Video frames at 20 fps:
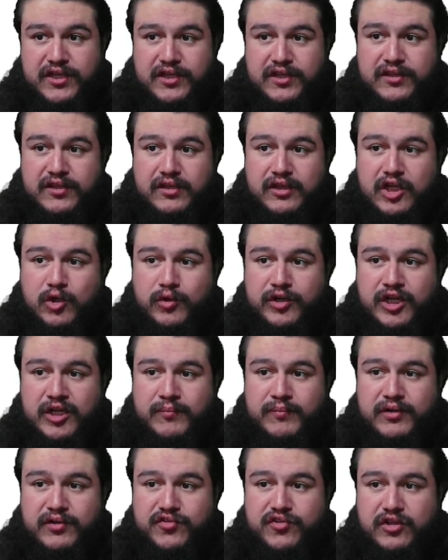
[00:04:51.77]
The lower
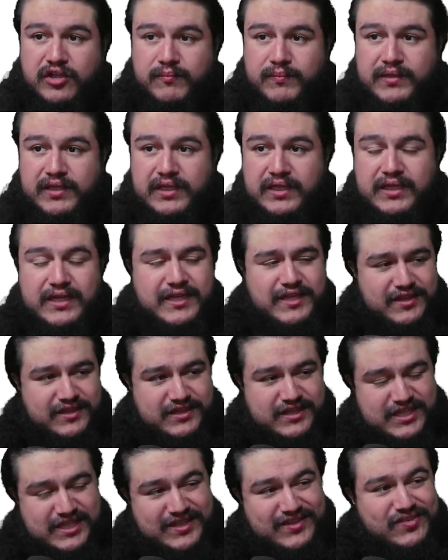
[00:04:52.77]
number is going to be
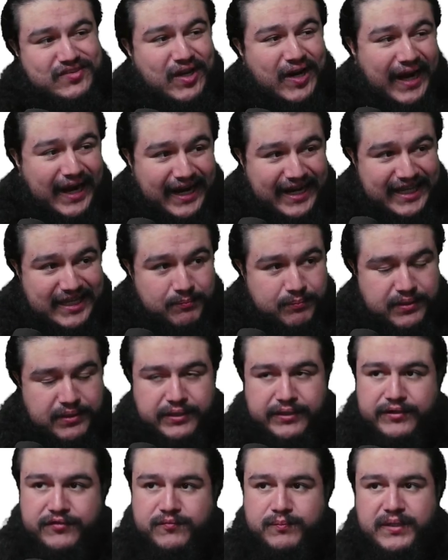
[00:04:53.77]
the type
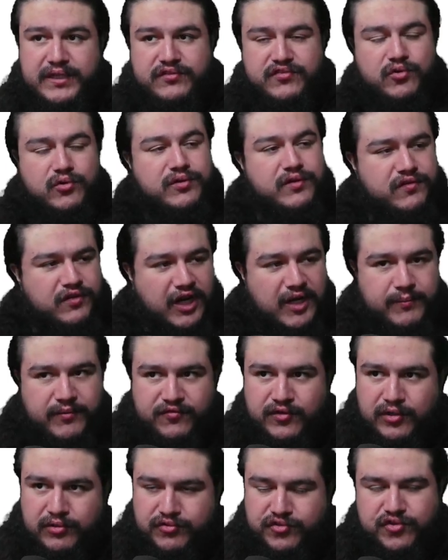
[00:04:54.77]
of beats or the type of
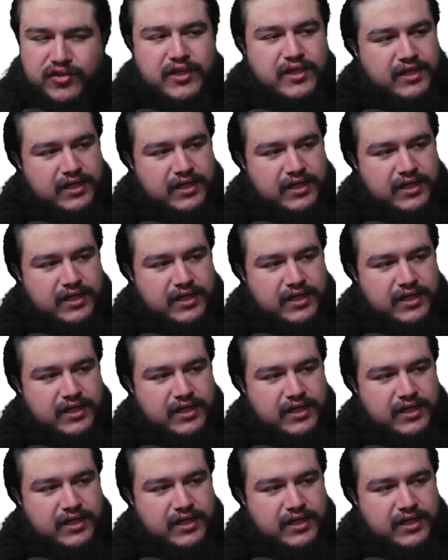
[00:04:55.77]
notes.